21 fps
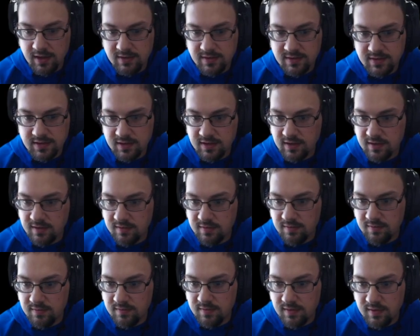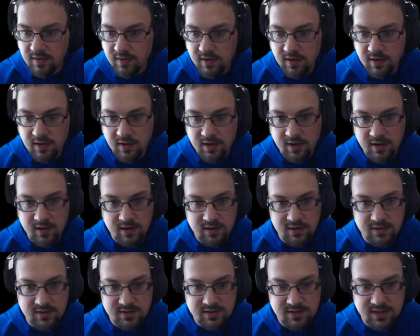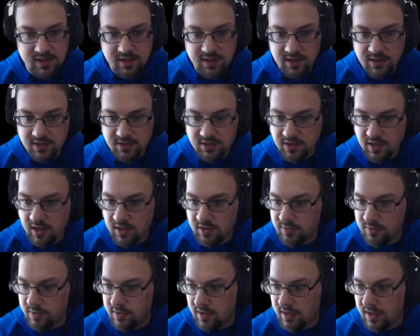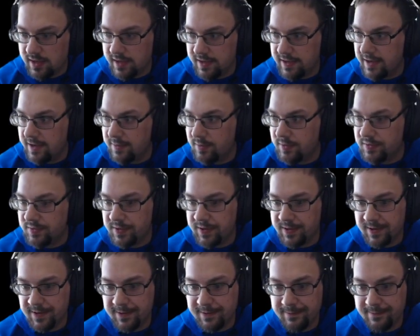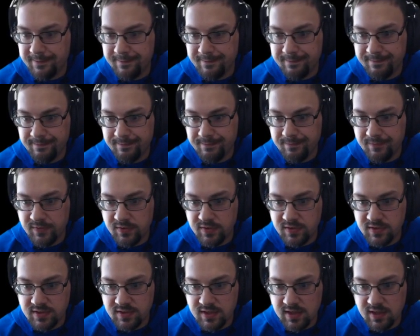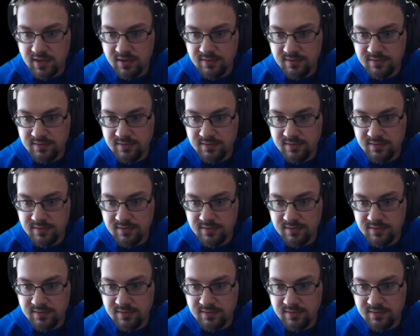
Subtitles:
And our centaurs are not doing a lot of damage right now. They're just not.